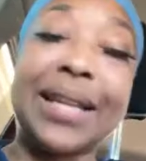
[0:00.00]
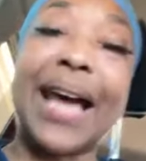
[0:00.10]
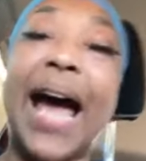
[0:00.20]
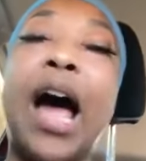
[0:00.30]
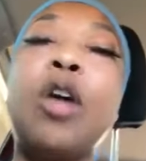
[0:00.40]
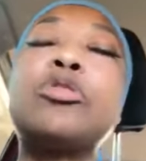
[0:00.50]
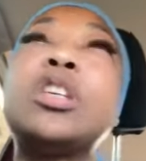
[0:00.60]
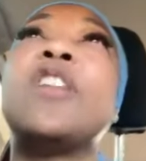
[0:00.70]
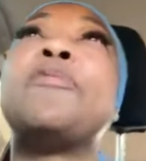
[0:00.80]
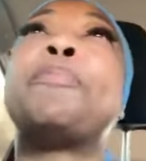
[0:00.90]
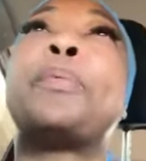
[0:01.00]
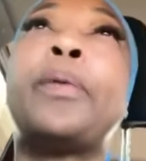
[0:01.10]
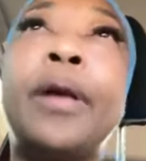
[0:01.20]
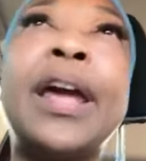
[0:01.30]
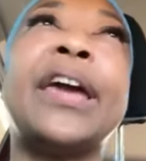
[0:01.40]
to the house of
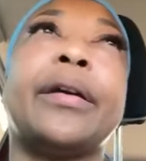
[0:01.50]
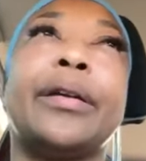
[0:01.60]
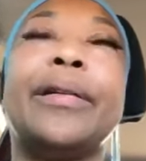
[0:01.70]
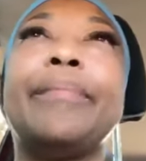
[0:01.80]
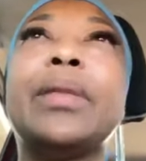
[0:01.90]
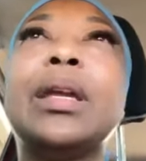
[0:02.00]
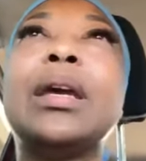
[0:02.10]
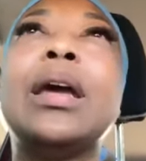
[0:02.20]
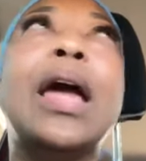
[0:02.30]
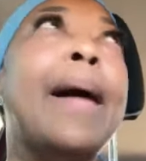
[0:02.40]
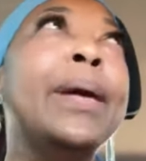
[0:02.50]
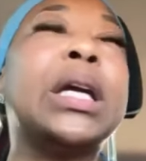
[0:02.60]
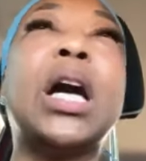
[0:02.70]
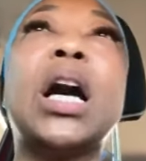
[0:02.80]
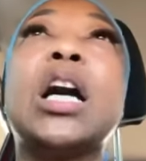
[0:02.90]
prayer
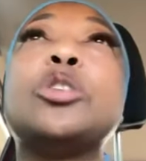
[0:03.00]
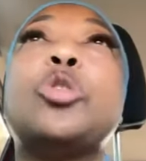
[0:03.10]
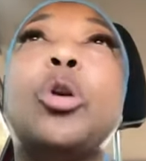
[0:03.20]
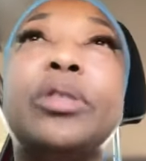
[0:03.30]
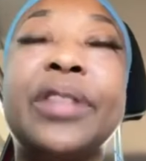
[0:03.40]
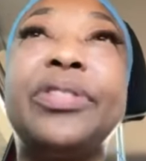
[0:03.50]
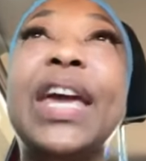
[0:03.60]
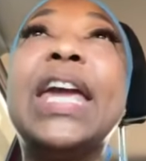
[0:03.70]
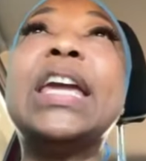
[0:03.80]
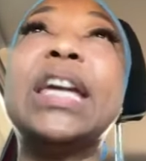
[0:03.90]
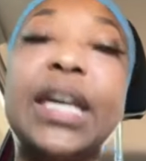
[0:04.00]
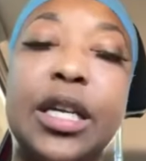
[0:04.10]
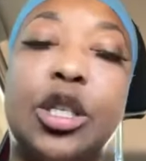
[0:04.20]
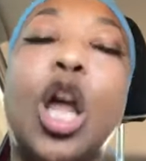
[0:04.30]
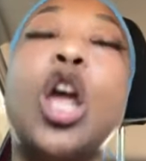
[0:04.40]
because the thing
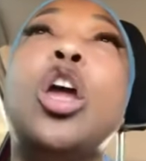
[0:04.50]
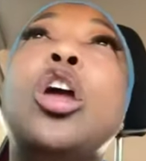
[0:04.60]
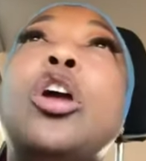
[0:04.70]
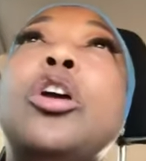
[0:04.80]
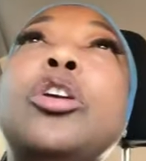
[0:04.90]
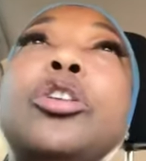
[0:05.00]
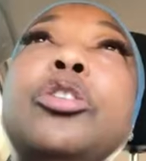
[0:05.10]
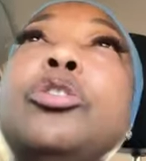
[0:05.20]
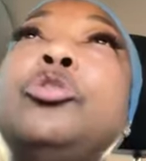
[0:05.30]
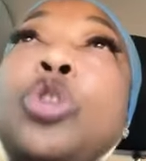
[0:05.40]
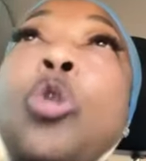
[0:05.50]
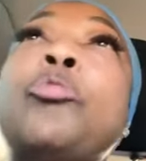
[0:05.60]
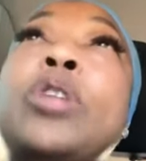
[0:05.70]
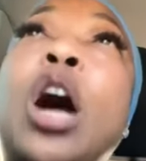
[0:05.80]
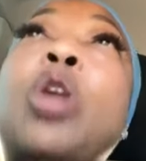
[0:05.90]
is,
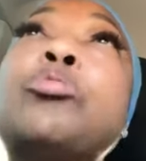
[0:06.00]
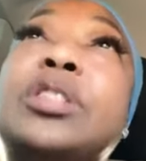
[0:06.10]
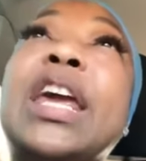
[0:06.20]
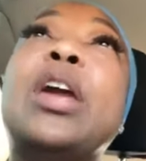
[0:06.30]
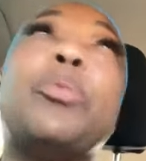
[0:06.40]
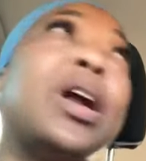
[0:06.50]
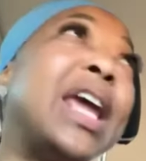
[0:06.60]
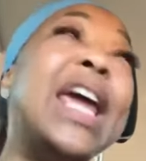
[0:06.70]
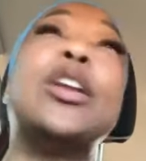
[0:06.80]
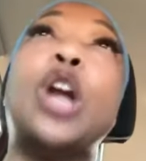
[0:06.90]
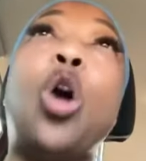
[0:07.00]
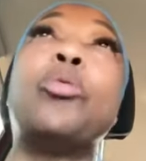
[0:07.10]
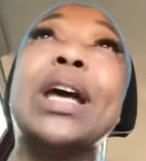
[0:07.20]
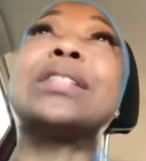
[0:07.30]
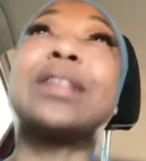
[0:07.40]
you don't see what he
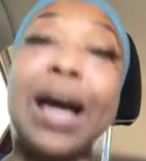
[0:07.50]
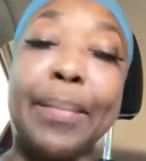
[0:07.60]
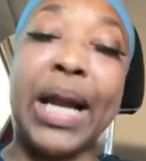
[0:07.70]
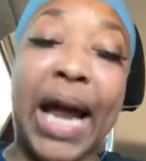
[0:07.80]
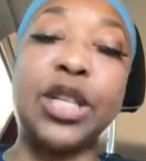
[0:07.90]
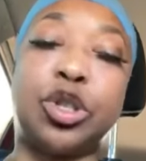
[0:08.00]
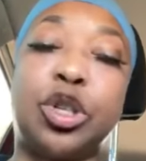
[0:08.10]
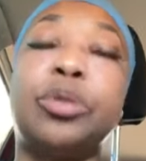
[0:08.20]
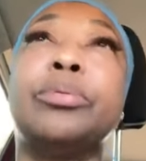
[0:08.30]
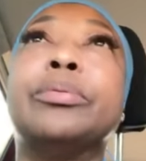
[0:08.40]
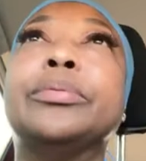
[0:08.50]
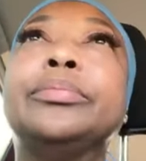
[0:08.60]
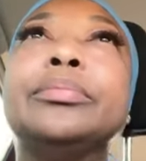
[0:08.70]
know that's coming at you.